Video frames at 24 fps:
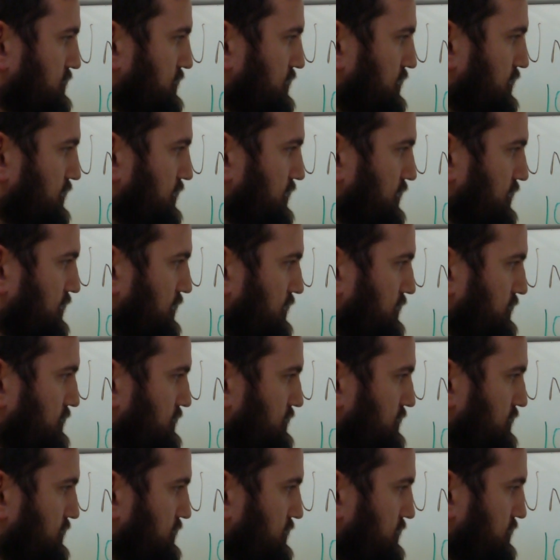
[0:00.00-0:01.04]
let's
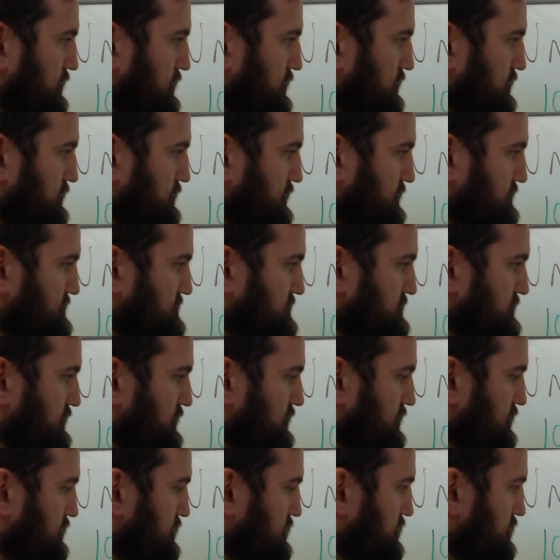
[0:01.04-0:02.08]

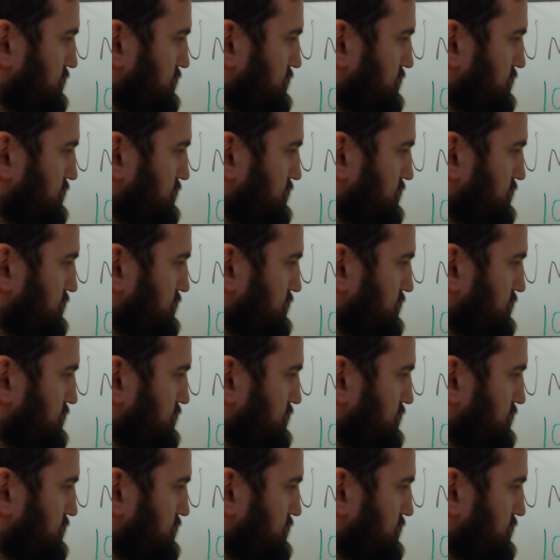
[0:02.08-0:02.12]
see.